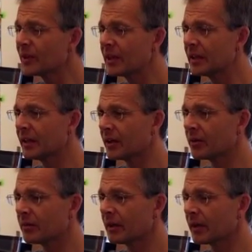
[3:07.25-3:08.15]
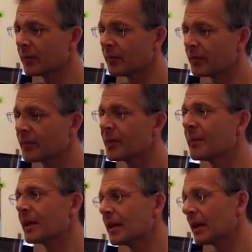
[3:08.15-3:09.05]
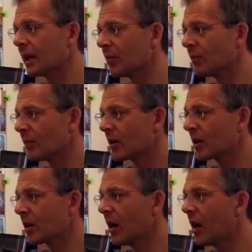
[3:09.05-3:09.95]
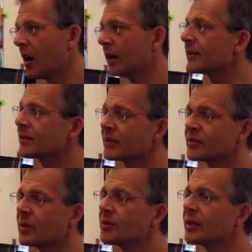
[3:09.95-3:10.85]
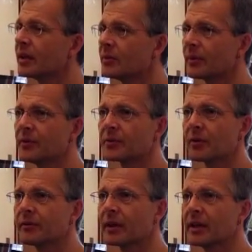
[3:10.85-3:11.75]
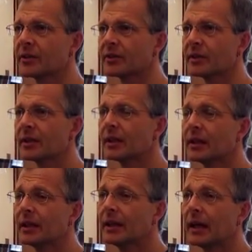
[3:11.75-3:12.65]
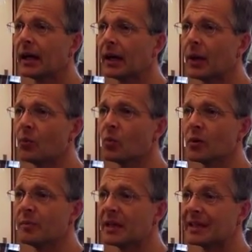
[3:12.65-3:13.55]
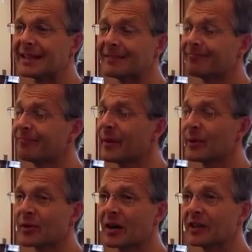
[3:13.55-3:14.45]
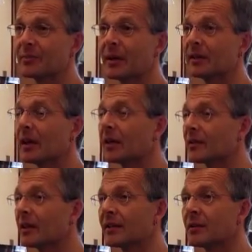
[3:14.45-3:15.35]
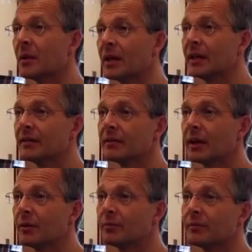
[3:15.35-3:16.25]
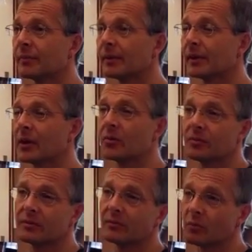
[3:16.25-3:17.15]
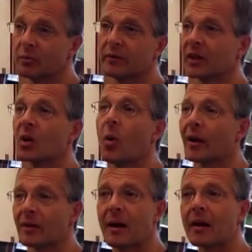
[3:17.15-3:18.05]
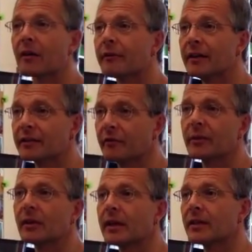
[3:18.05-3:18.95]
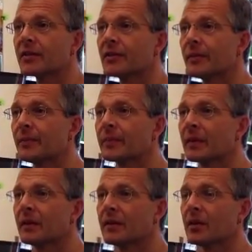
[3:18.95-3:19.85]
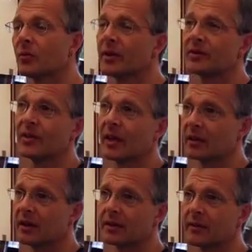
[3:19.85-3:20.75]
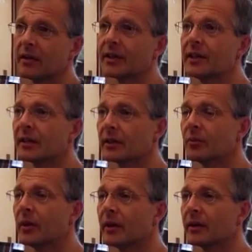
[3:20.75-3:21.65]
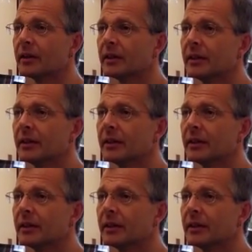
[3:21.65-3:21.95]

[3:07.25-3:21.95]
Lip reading: see, some of the costs associated with eutrophication would be like people trying to spend lots and lots of money, removing aquatic macrophytes from their lakes. We see that a lot around here, where